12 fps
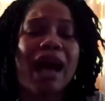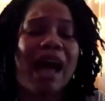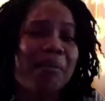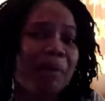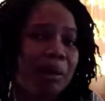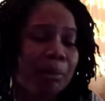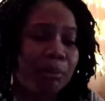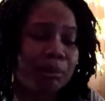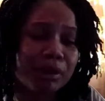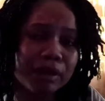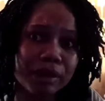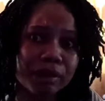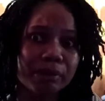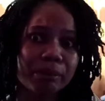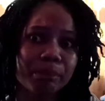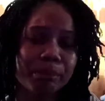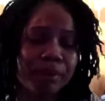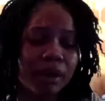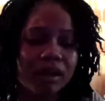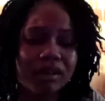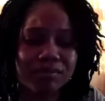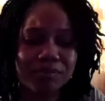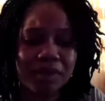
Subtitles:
I might put it in. But